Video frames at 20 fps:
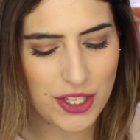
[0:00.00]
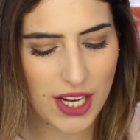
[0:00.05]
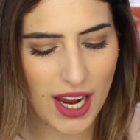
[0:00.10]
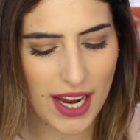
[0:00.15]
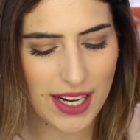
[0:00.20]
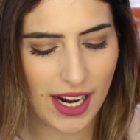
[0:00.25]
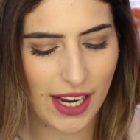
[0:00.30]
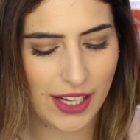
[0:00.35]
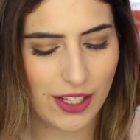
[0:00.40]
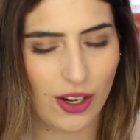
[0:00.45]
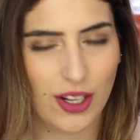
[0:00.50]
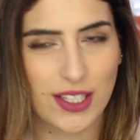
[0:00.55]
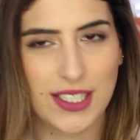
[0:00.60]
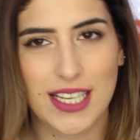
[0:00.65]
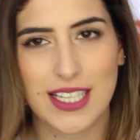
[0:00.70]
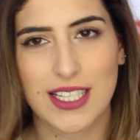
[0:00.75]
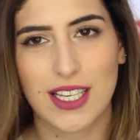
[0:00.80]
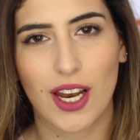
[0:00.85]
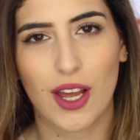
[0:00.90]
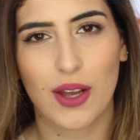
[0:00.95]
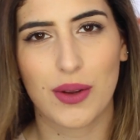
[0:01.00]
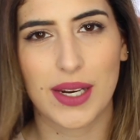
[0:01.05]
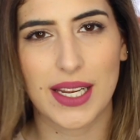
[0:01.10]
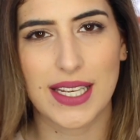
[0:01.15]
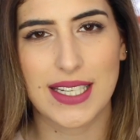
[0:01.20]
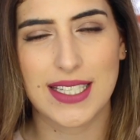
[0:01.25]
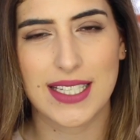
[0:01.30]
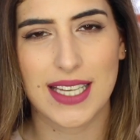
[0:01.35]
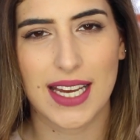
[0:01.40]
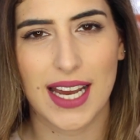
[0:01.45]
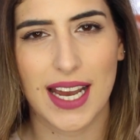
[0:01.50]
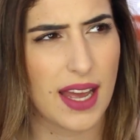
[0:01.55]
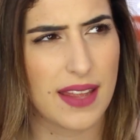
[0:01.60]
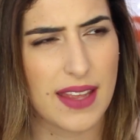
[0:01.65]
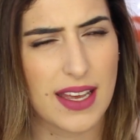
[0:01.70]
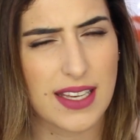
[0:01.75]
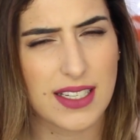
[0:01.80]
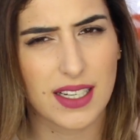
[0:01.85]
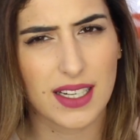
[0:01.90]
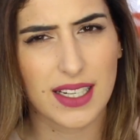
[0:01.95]
shade I got is Lolita,
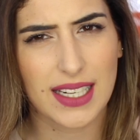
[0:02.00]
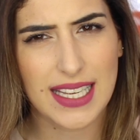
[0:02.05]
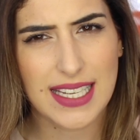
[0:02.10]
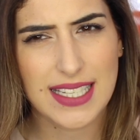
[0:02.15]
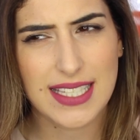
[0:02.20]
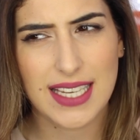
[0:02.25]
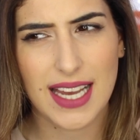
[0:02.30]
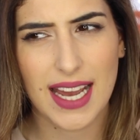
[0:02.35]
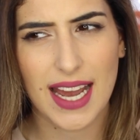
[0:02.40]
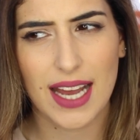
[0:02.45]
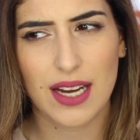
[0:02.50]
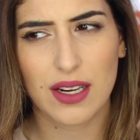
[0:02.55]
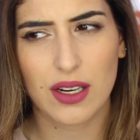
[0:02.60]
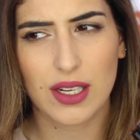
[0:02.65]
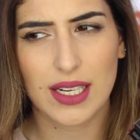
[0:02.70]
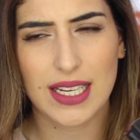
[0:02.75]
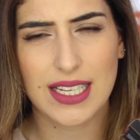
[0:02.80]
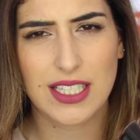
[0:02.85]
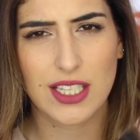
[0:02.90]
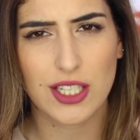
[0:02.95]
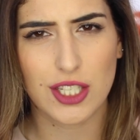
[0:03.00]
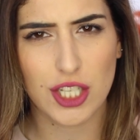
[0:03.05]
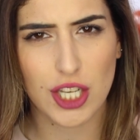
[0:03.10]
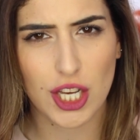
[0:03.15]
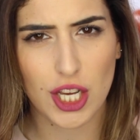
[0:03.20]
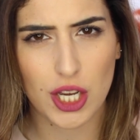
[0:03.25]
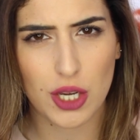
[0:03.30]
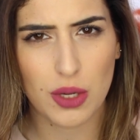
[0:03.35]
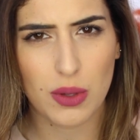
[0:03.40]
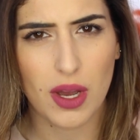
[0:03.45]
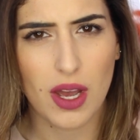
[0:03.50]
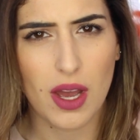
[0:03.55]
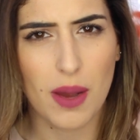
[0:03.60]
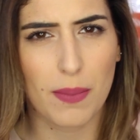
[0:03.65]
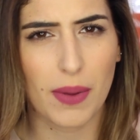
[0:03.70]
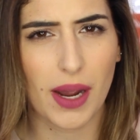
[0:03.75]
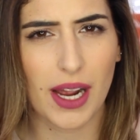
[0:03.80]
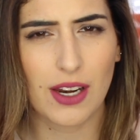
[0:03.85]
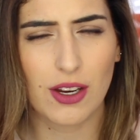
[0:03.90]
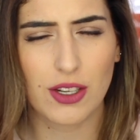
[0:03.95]
and there's Lolita and Lolita two,
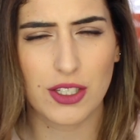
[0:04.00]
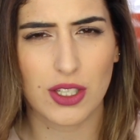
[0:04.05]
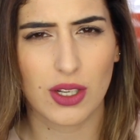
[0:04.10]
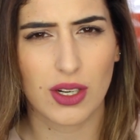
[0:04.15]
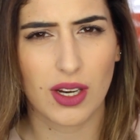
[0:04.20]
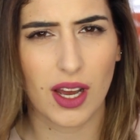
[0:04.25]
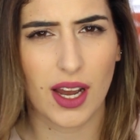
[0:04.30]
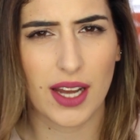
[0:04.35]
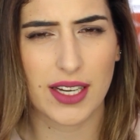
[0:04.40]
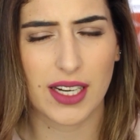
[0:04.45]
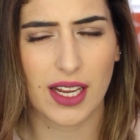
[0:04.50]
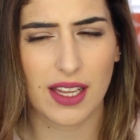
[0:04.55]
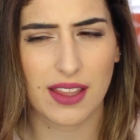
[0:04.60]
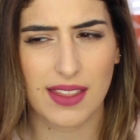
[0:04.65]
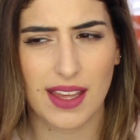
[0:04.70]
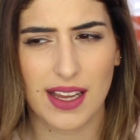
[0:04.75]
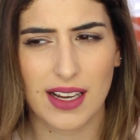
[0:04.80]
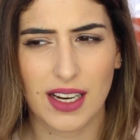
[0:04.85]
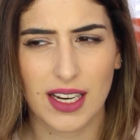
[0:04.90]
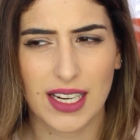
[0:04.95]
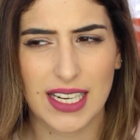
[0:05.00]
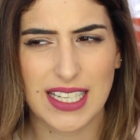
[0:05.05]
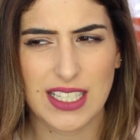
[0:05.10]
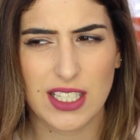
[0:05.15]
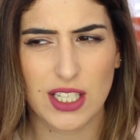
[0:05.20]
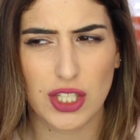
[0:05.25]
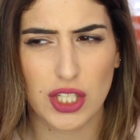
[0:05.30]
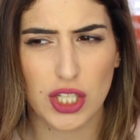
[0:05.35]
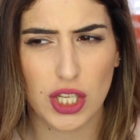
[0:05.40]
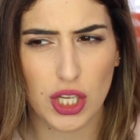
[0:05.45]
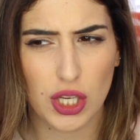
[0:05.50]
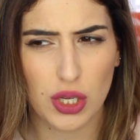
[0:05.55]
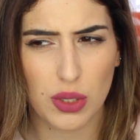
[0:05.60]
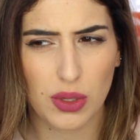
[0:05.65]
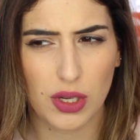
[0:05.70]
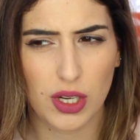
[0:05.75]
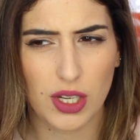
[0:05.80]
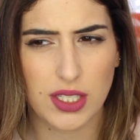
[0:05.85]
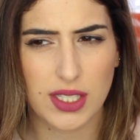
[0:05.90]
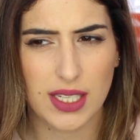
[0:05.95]
but I looked online and I think Lolita
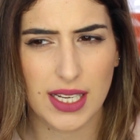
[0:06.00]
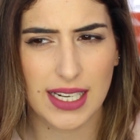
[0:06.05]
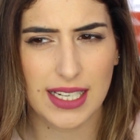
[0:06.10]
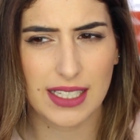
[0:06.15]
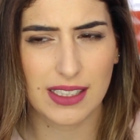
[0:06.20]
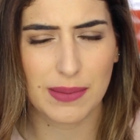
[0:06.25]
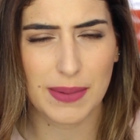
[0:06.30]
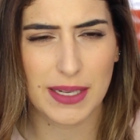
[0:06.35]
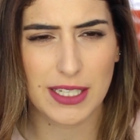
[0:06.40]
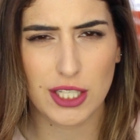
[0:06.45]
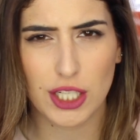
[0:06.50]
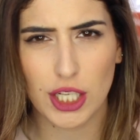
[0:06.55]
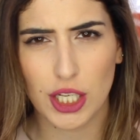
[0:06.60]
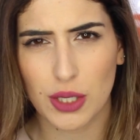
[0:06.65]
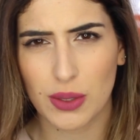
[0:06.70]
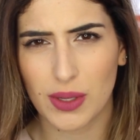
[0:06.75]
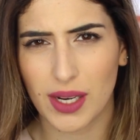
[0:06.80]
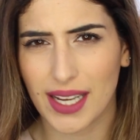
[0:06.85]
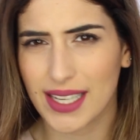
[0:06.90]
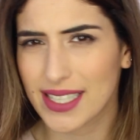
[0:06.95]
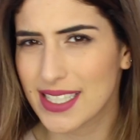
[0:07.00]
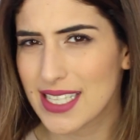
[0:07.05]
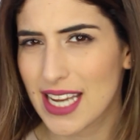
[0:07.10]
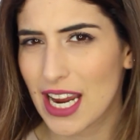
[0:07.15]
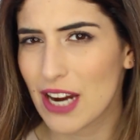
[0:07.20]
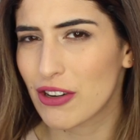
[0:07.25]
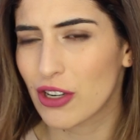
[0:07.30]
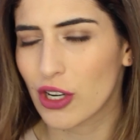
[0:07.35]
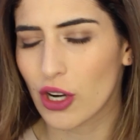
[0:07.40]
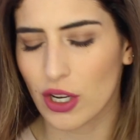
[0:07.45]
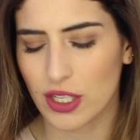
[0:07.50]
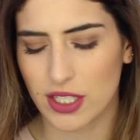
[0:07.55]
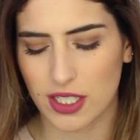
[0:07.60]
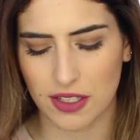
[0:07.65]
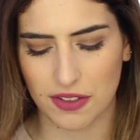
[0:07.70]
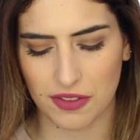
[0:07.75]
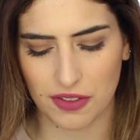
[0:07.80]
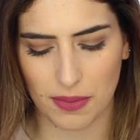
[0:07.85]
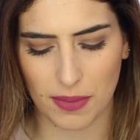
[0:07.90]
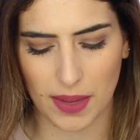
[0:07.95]
two looked a little bit too like
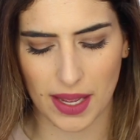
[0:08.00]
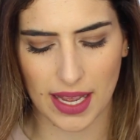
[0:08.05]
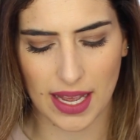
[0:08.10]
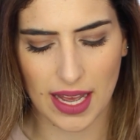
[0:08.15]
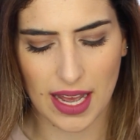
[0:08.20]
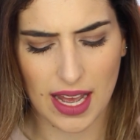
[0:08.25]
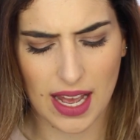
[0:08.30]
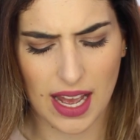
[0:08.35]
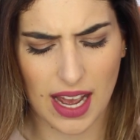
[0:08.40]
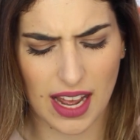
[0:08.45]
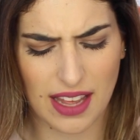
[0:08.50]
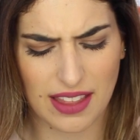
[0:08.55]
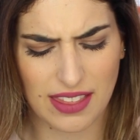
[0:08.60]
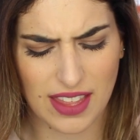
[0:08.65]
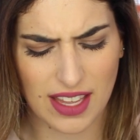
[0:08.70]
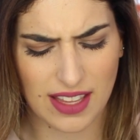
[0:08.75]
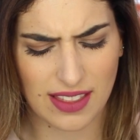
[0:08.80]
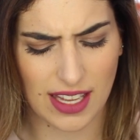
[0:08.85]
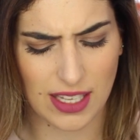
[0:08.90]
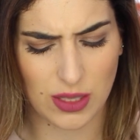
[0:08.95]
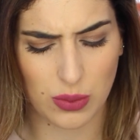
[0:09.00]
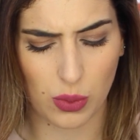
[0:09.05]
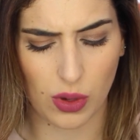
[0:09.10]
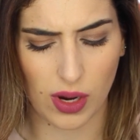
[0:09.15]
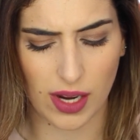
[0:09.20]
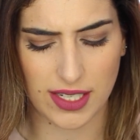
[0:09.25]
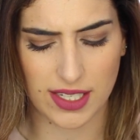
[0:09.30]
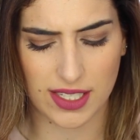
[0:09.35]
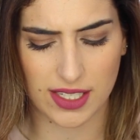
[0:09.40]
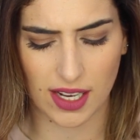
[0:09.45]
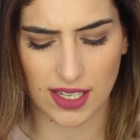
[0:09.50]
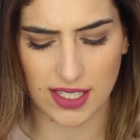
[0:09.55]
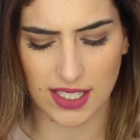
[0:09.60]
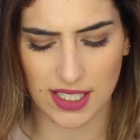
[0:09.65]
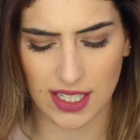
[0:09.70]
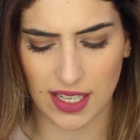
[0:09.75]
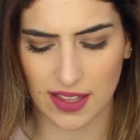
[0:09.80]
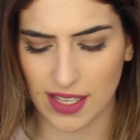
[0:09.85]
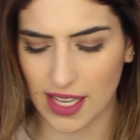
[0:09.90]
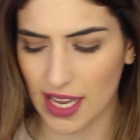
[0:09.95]
terracotta for me. I think that's what I
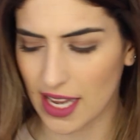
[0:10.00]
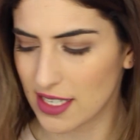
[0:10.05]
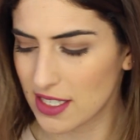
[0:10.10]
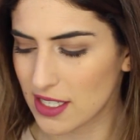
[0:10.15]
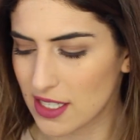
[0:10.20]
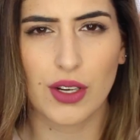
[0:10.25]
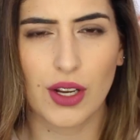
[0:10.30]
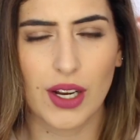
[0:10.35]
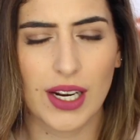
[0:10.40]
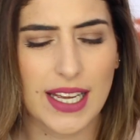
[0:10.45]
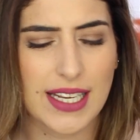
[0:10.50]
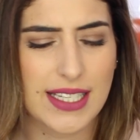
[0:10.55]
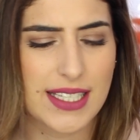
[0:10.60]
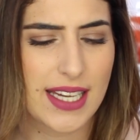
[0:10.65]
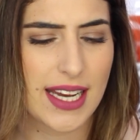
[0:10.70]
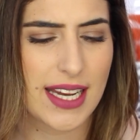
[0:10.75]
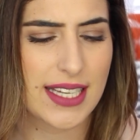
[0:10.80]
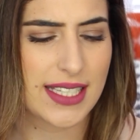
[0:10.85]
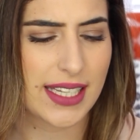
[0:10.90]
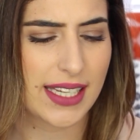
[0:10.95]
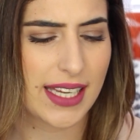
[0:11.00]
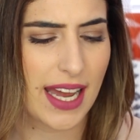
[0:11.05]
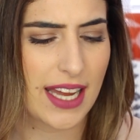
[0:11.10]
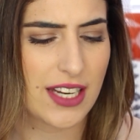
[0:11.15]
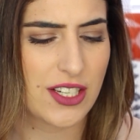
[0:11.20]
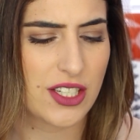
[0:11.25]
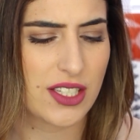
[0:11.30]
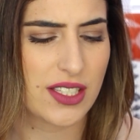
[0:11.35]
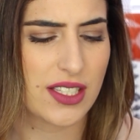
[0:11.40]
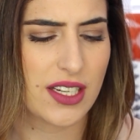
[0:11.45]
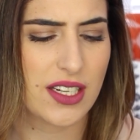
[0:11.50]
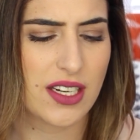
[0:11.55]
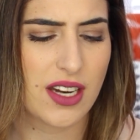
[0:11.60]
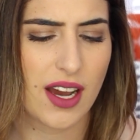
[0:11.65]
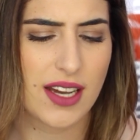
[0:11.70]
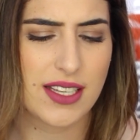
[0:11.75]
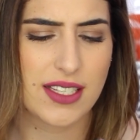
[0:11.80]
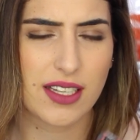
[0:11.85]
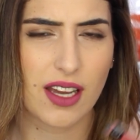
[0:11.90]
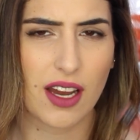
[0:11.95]
decided in the end. Lolita is again just a
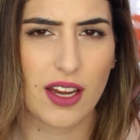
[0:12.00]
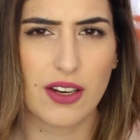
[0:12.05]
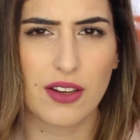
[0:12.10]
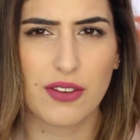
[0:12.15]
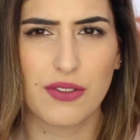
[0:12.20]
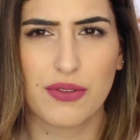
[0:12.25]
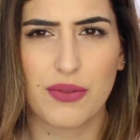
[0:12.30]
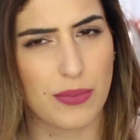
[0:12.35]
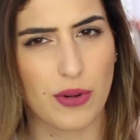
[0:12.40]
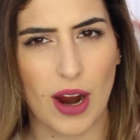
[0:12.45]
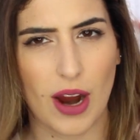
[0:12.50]
nice kind of